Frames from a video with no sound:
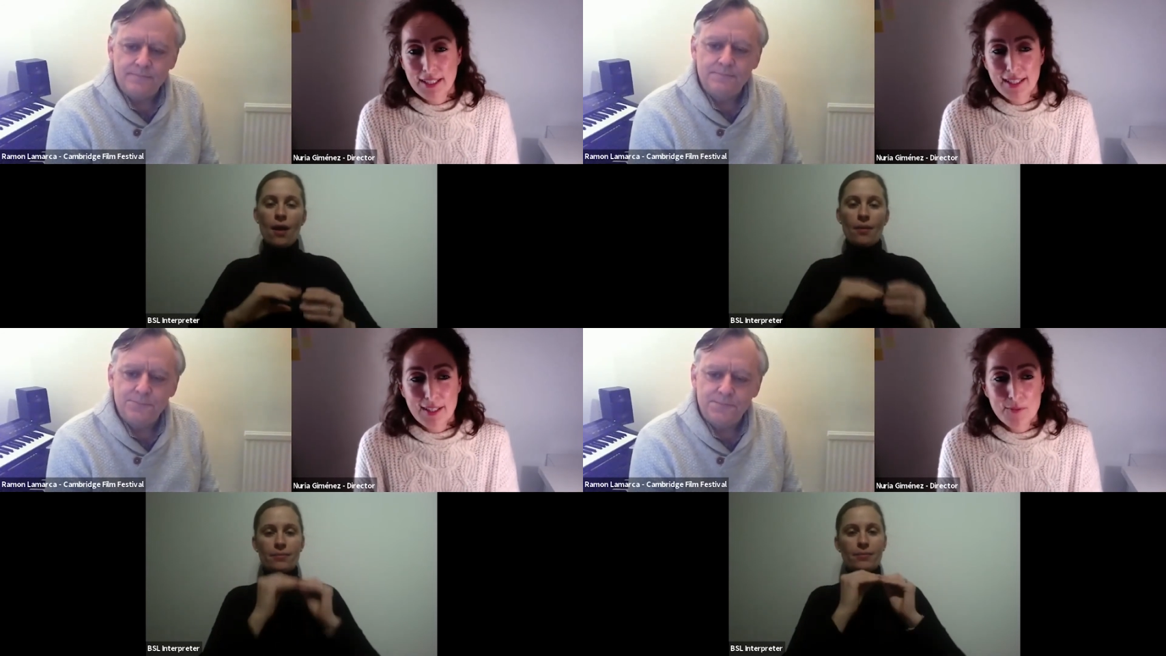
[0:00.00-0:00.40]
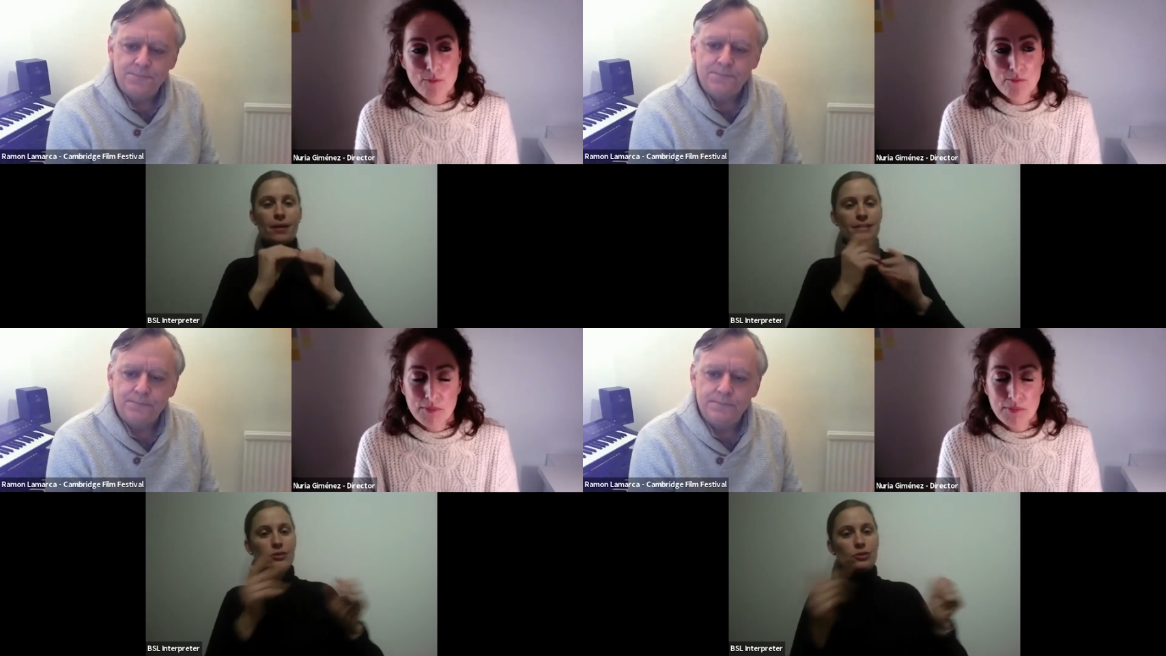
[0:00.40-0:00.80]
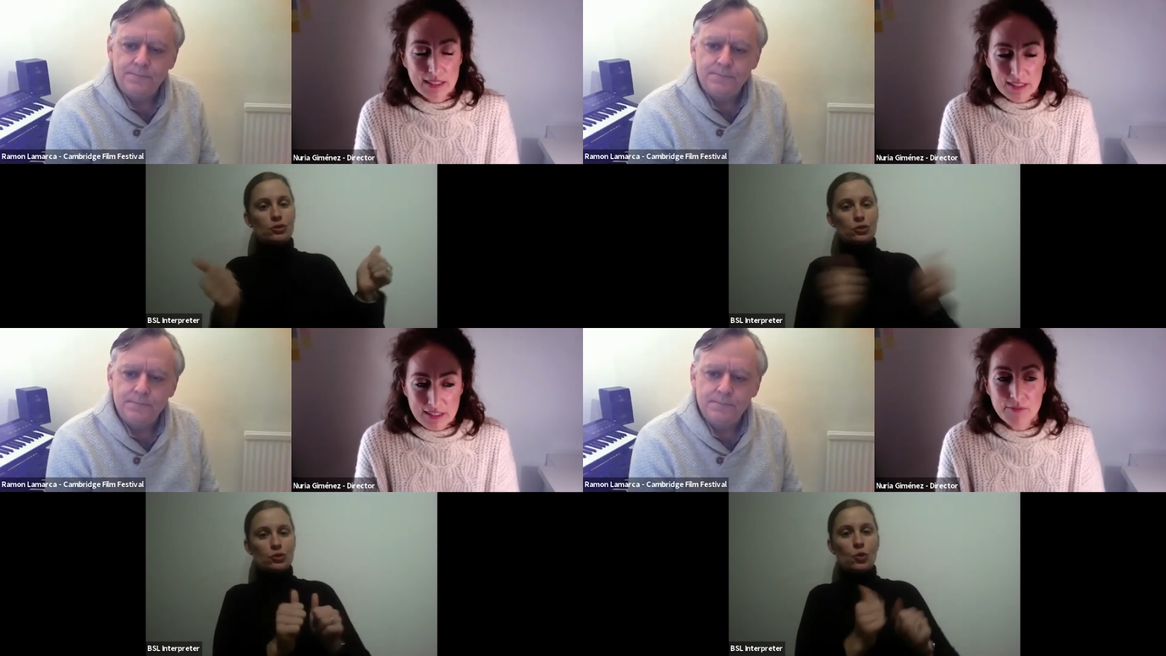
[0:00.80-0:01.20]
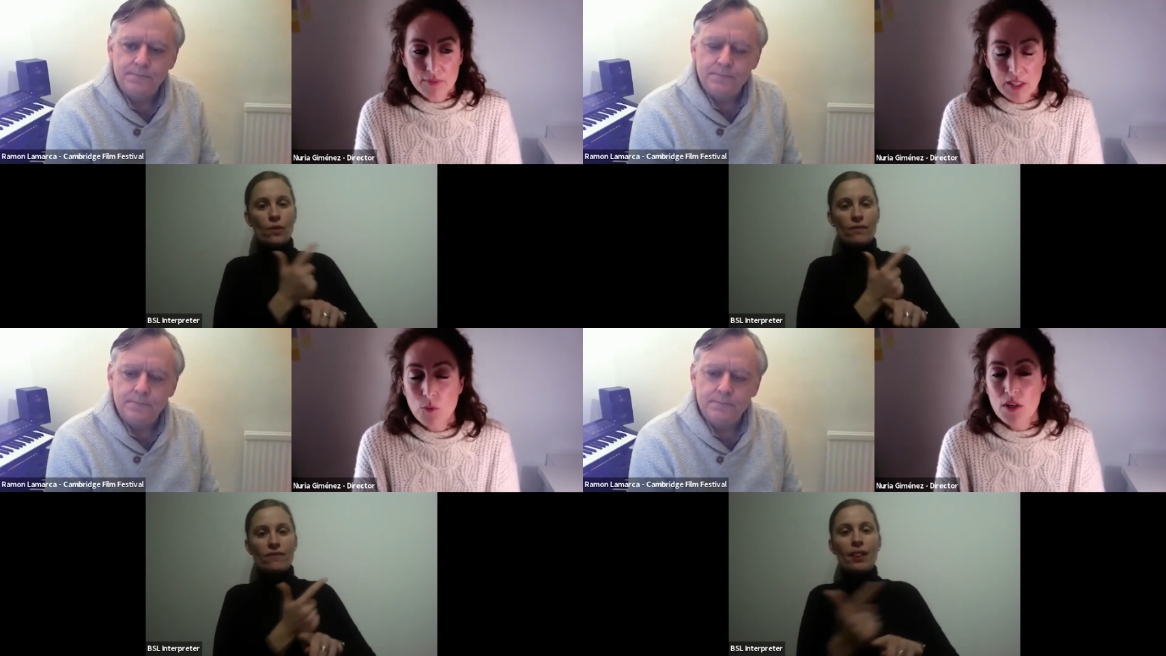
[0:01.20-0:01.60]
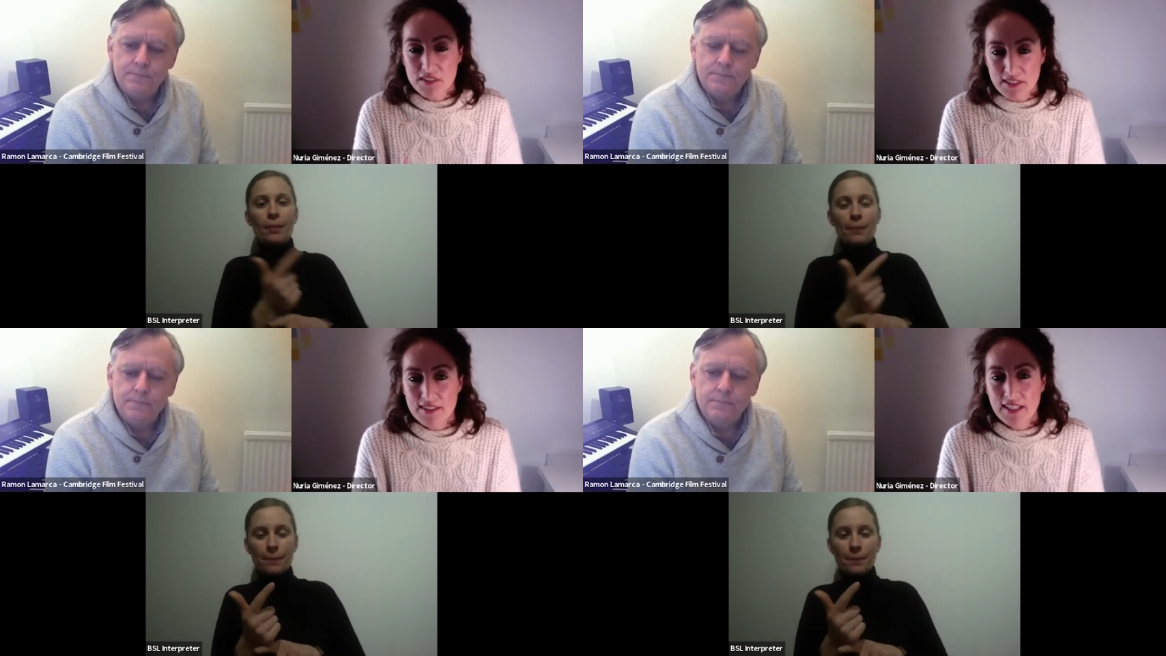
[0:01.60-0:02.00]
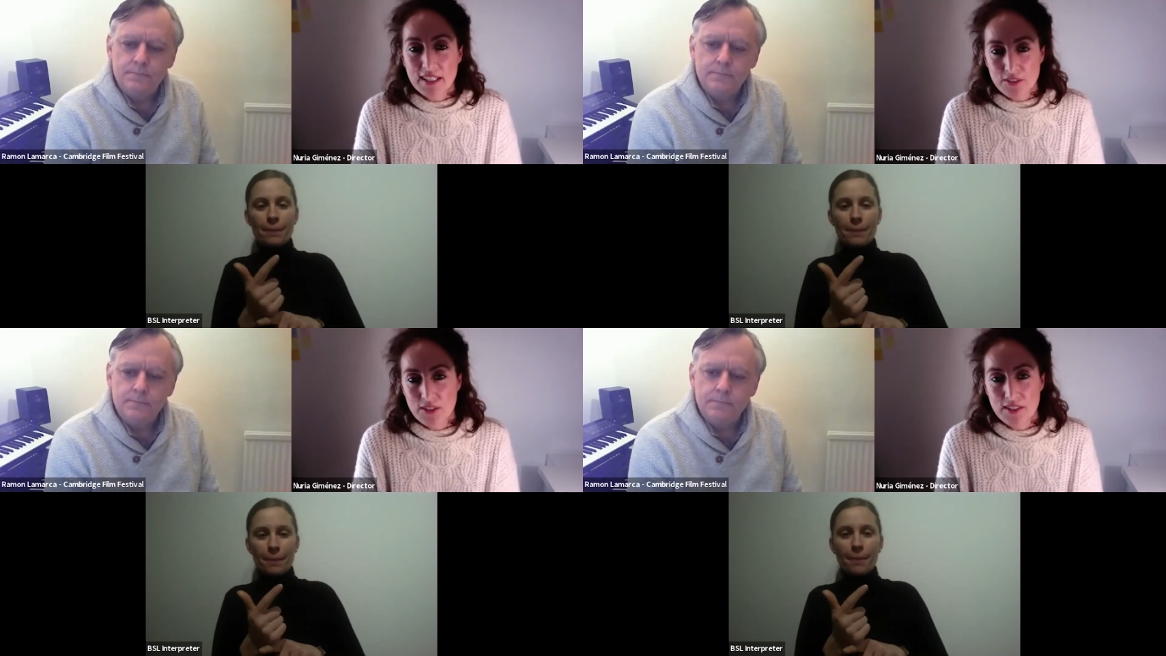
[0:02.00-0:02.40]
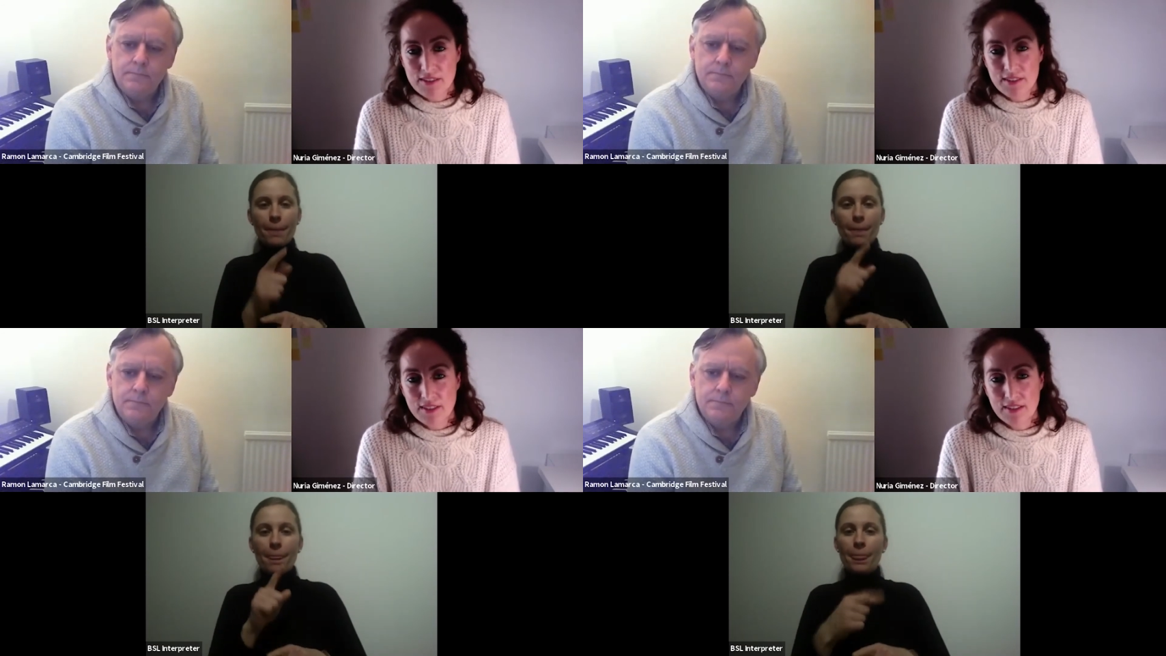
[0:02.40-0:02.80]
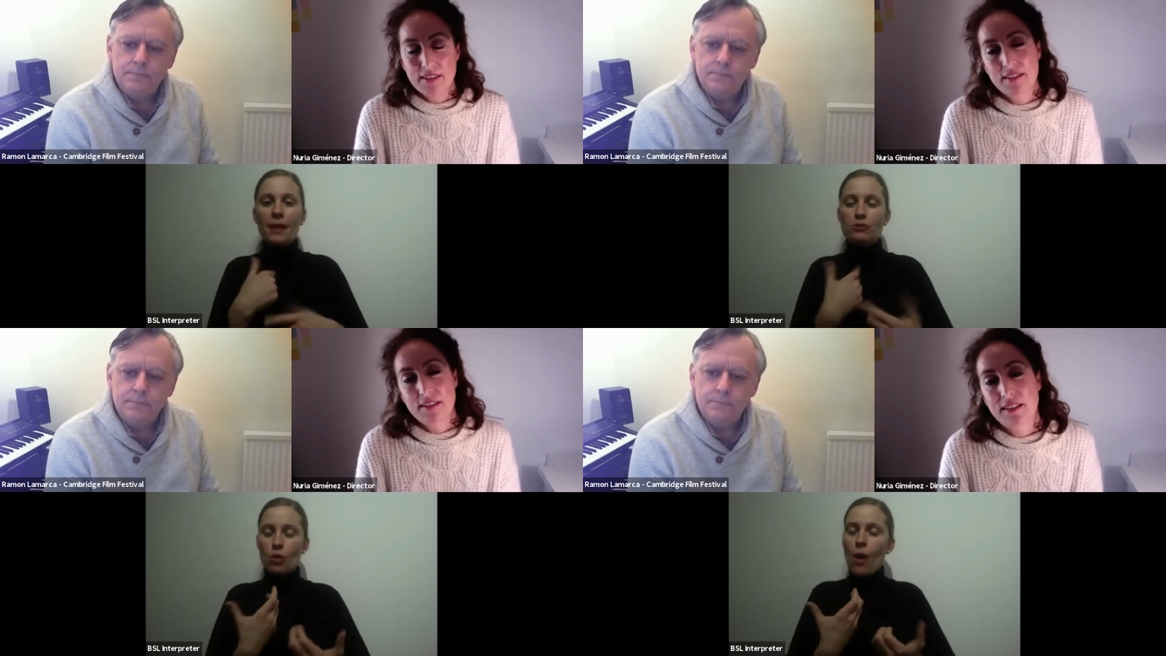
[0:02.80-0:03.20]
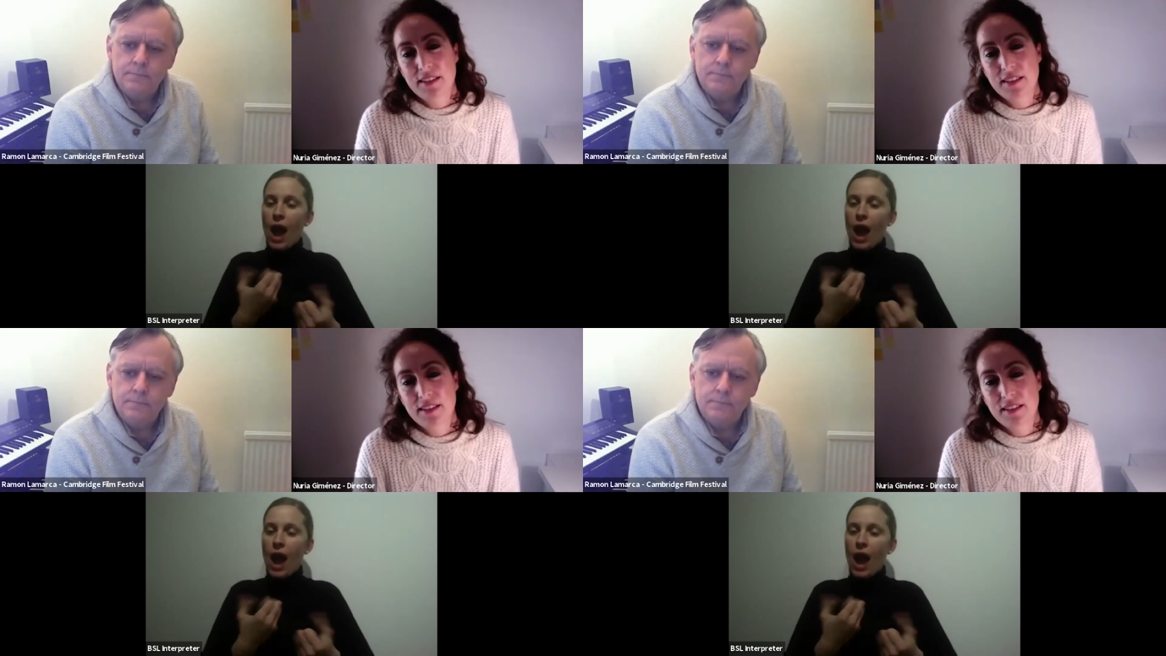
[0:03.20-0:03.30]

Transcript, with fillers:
Speaker 1: Um, but there was this interest uh,